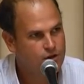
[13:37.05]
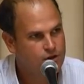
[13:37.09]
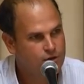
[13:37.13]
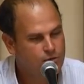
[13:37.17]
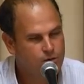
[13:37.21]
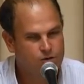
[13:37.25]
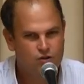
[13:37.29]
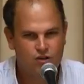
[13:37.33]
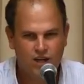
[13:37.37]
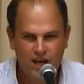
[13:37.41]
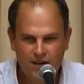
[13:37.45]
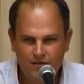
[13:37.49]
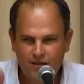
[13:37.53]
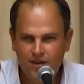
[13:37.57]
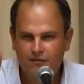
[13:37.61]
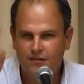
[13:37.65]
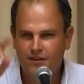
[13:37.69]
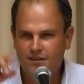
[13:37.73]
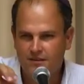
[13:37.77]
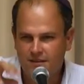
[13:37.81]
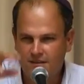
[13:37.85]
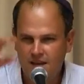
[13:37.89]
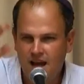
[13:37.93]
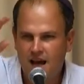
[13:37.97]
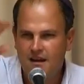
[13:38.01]
which even if
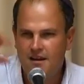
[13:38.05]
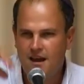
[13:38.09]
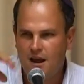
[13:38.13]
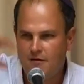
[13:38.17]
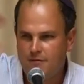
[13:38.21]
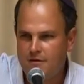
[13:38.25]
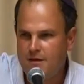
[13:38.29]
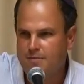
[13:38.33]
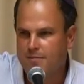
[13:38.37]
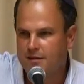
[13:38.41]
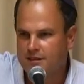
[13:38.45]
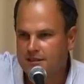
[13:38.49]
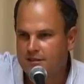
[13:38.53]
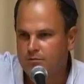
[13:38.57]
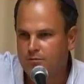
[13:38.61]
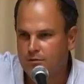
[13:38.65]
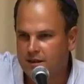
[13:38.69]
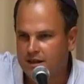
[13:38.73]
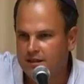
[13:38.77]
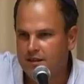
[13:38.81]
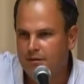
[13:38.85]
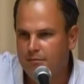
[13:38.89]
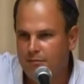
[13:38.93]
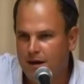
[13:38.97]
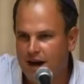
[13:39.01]
it's not every pasuk
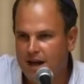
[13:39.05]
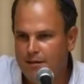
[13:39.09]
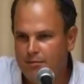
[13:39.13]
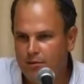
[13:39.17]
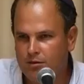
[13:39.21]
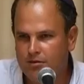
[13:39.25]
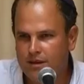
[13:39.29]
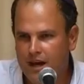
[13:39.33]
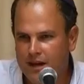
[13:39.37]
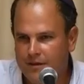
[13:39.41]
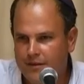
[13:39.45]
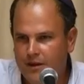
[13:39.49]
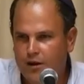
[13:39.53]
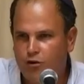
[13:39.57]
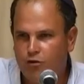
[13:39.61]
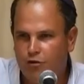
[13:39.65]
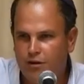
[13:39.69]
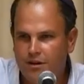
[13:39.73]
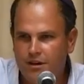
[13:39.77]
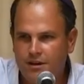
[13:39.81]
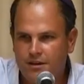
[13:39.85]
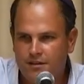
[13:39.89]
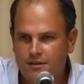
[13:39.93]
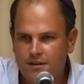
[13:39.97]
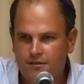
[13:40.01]
in the Bible, like the
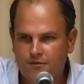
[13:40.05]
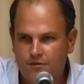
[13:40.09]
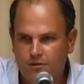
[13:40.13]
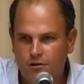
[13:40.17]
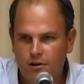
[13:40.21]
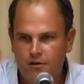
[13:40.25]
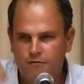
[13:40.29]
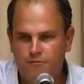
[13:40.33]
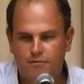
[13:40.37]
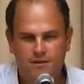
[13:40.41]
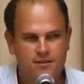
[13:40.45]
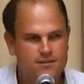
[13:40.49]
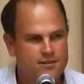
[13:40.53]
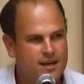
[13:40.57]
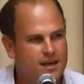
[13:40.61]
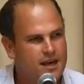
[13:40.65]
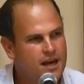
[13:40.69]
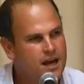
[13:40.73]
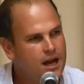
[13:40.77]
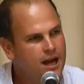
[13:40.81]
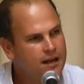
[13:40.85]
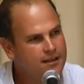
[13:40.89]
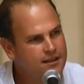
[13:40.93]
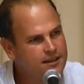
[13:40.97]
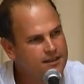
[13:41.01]
critics of Kaufman say,
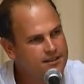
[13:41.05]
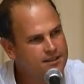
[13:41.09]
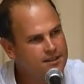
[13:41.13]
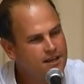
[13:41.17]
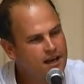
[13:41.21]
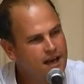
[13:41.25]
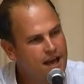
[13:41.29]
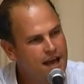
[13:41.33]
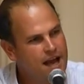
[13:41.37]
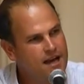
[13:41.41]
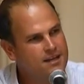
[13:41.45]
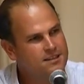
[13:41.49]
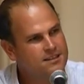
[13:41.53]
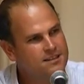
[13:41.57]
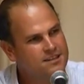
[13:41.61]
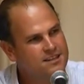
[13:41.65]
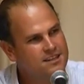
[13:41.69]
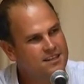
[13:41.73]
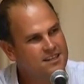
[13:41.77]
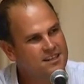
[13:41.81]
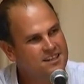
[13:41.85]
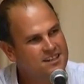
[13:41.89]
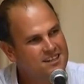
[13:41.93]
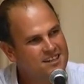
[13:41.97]
it says, as